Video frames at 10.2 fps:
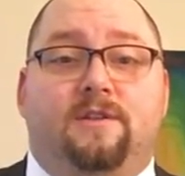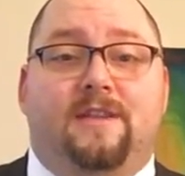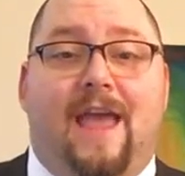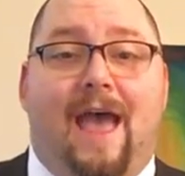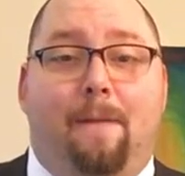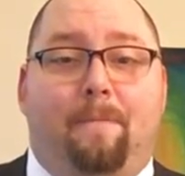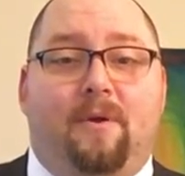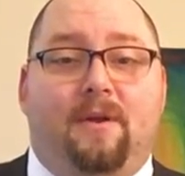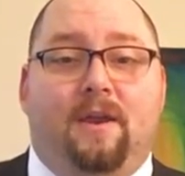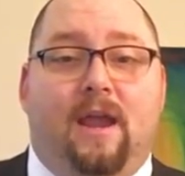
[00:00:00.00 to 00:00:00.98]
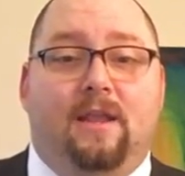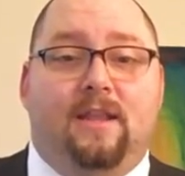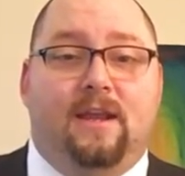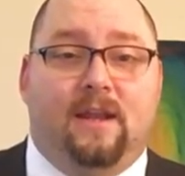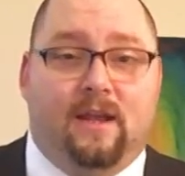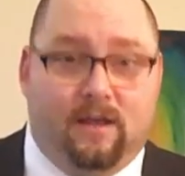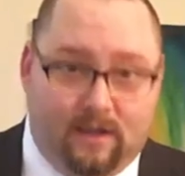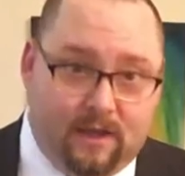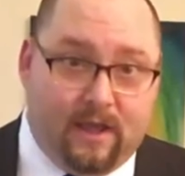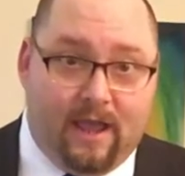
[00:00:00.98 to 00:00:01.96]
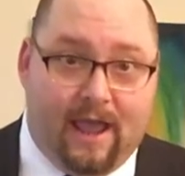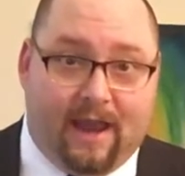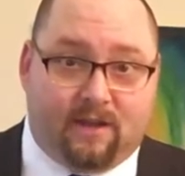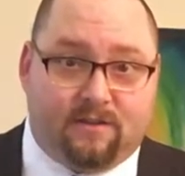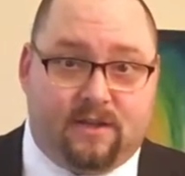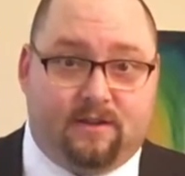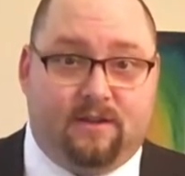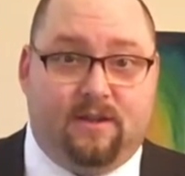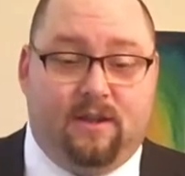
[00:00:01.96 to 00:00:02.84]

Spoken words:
tap and then a accent,